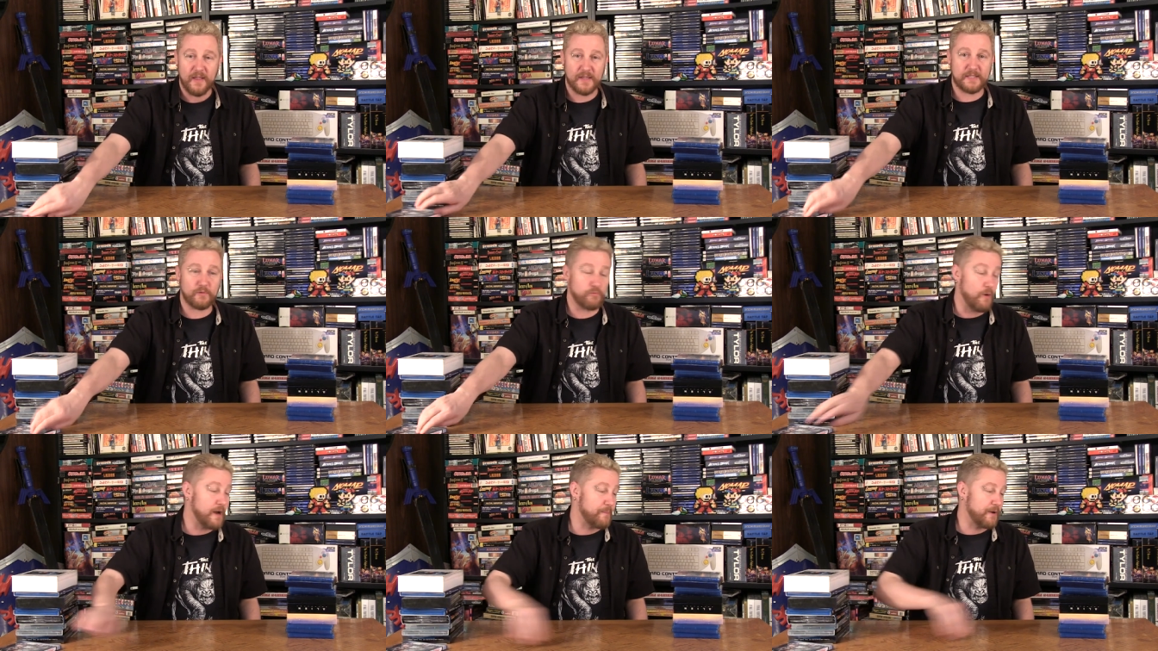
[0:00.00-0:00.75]
This is
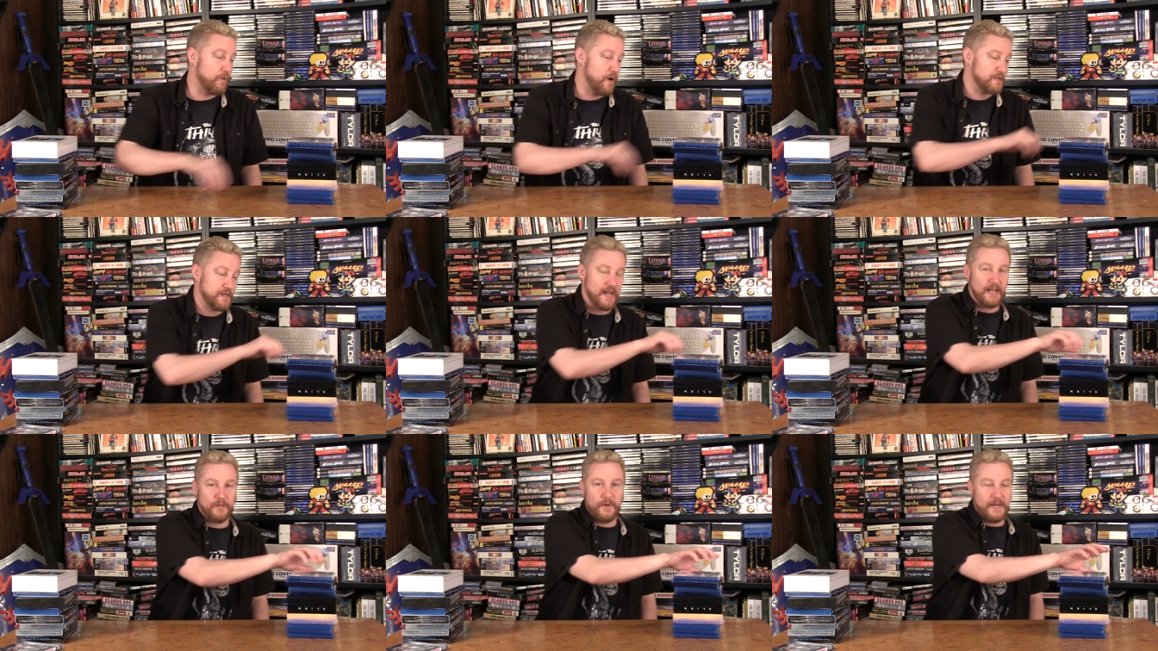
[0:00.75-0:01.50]
one I'm going to watch on
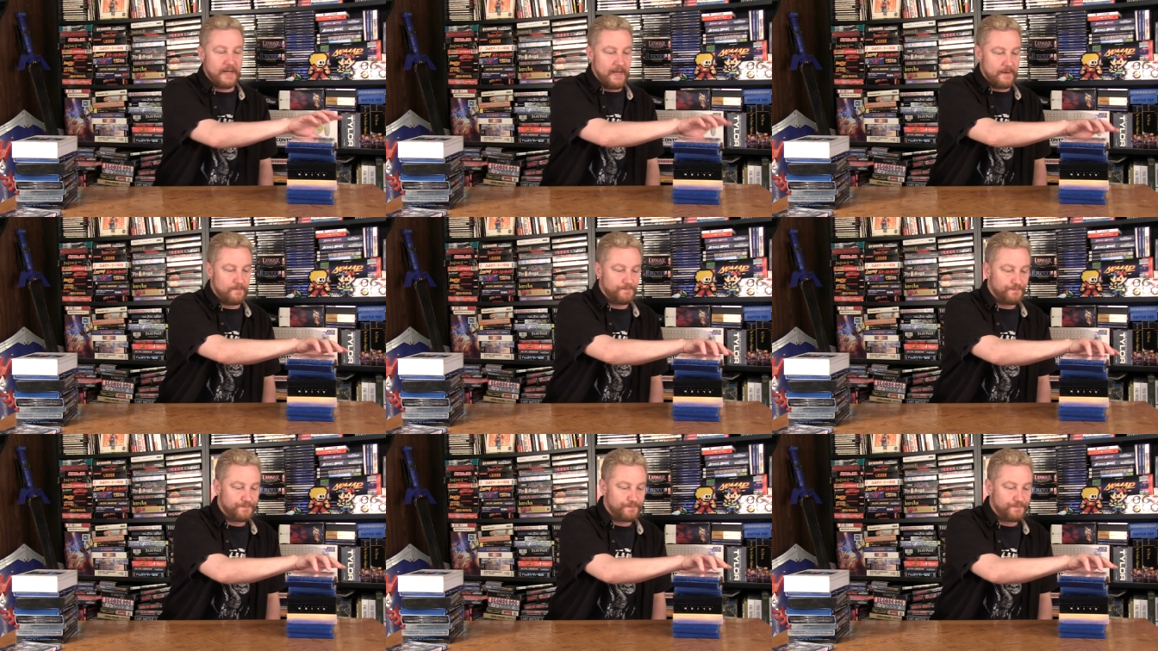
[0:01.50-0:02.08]
Halloween again.